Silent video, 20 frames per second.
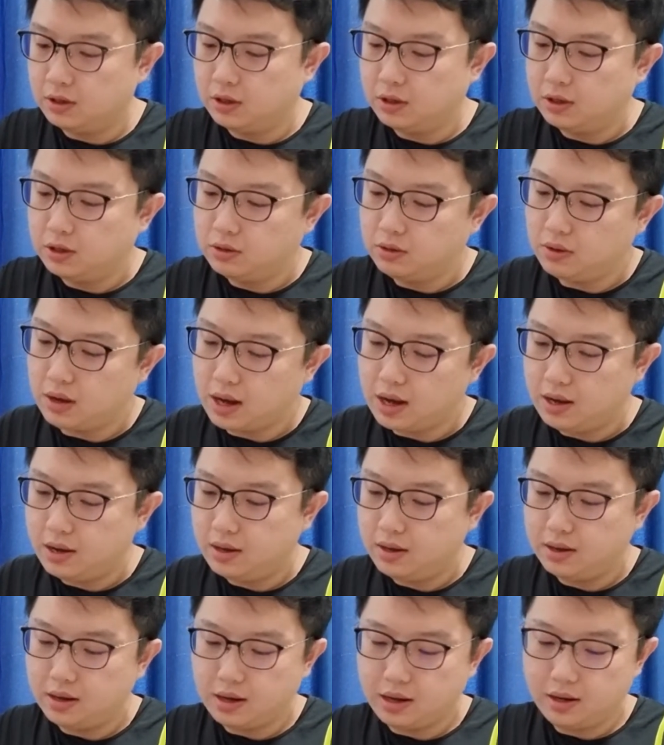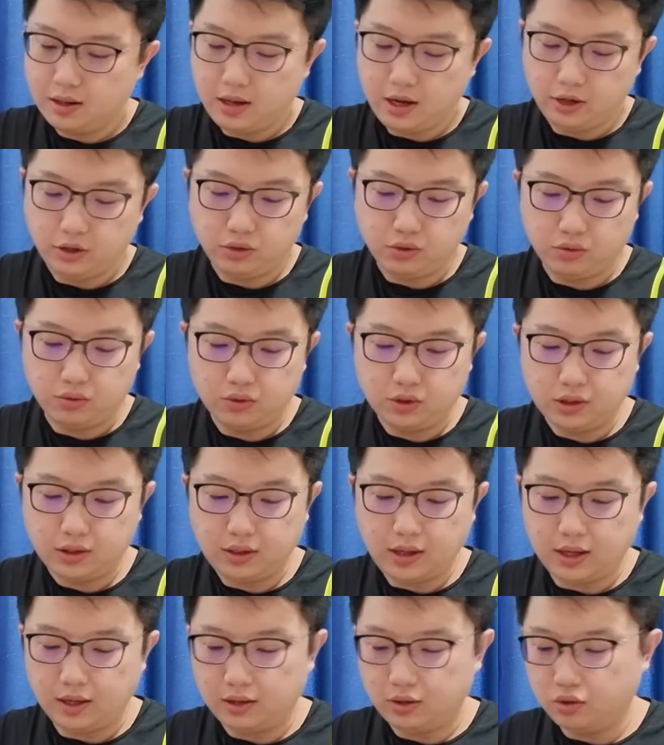So I like to
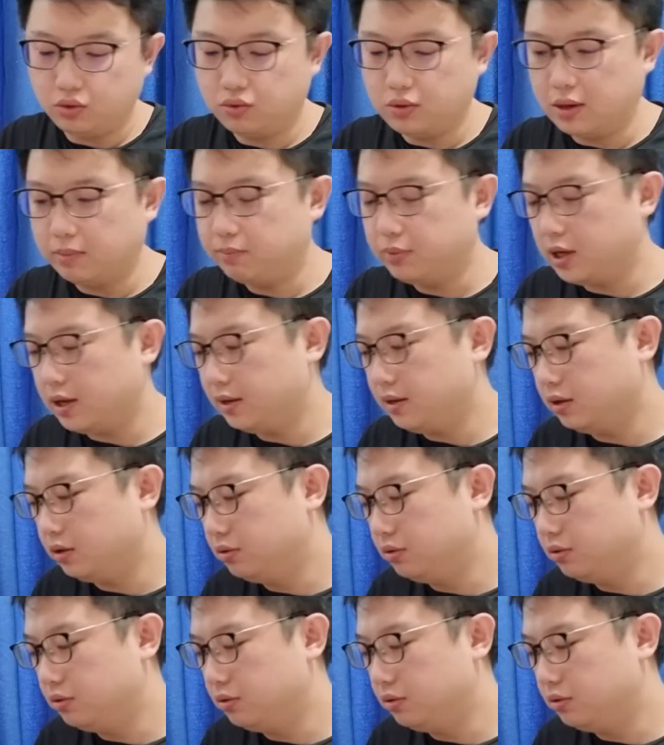start to apply the